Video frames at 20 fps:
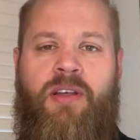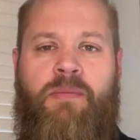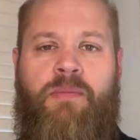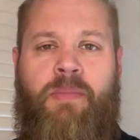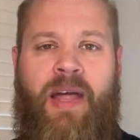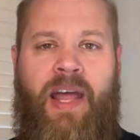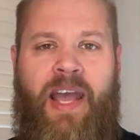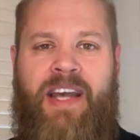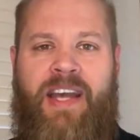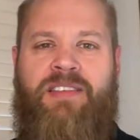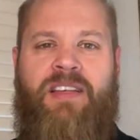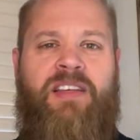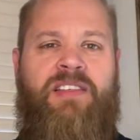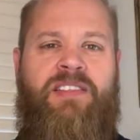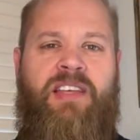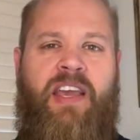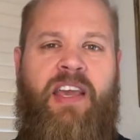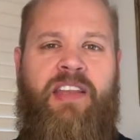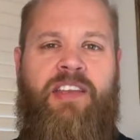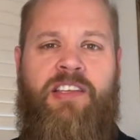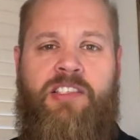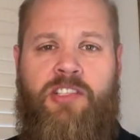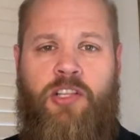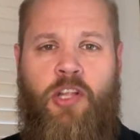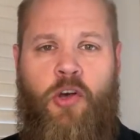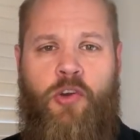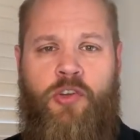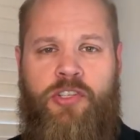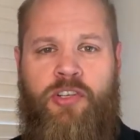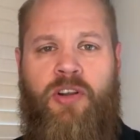But as I said,
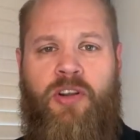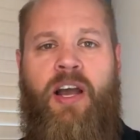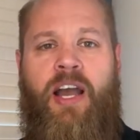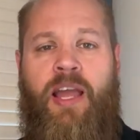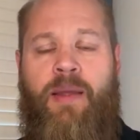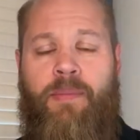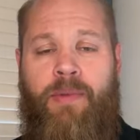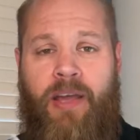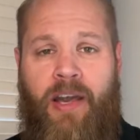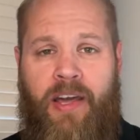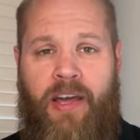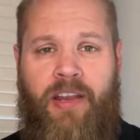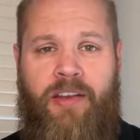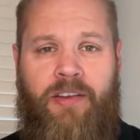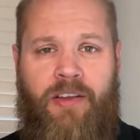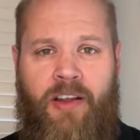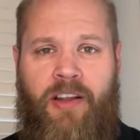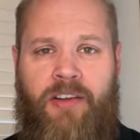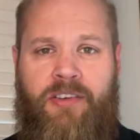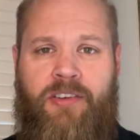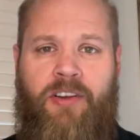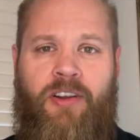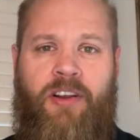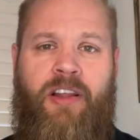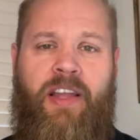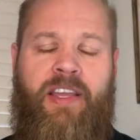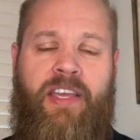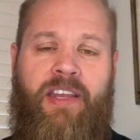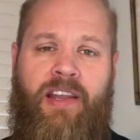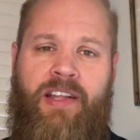disclosure I am not a doctor.
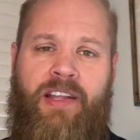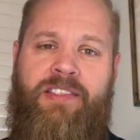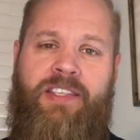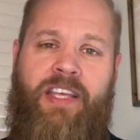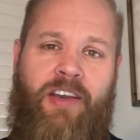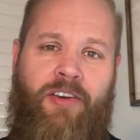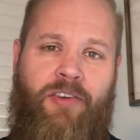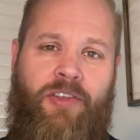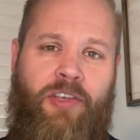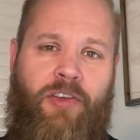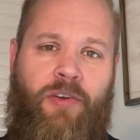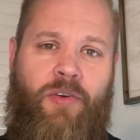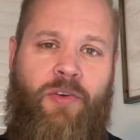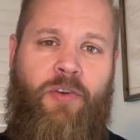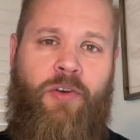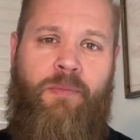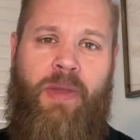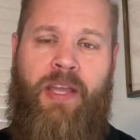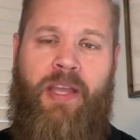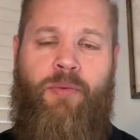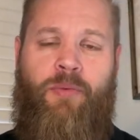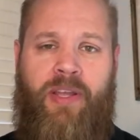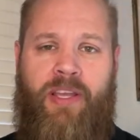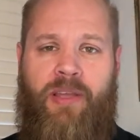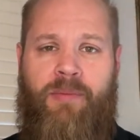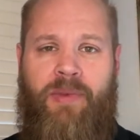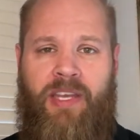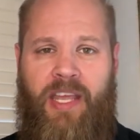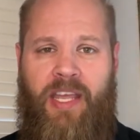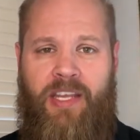I cannot tell you or make
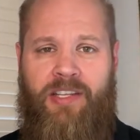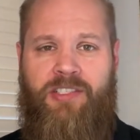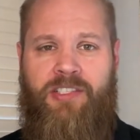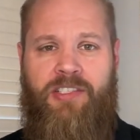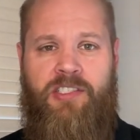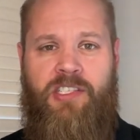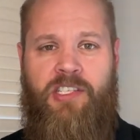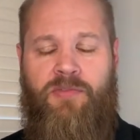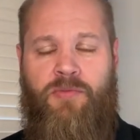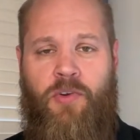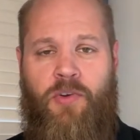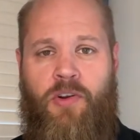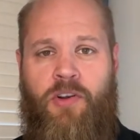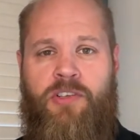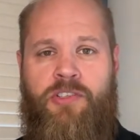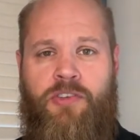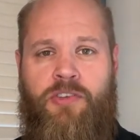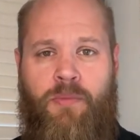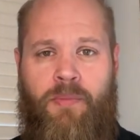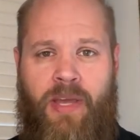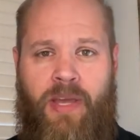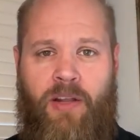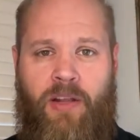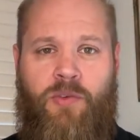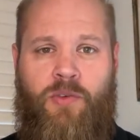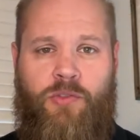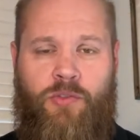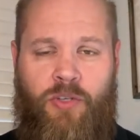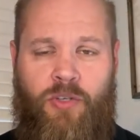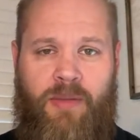recommendations as far as your
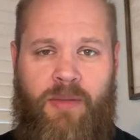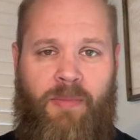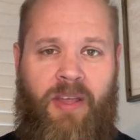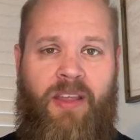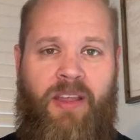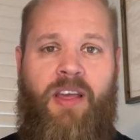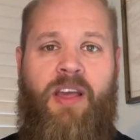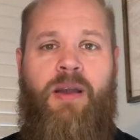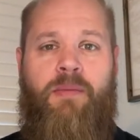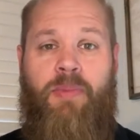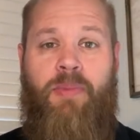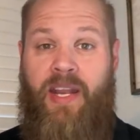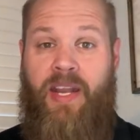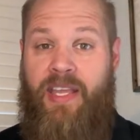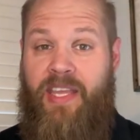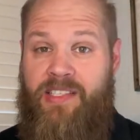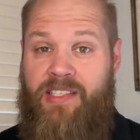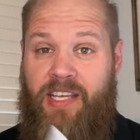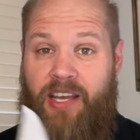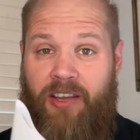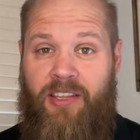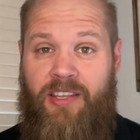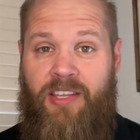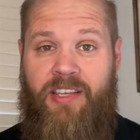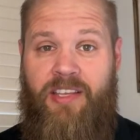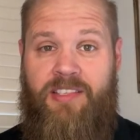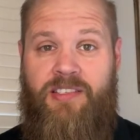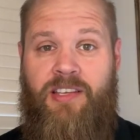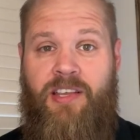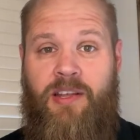medical treatment. But I can tell you
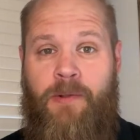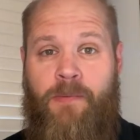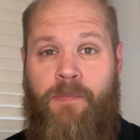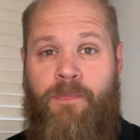this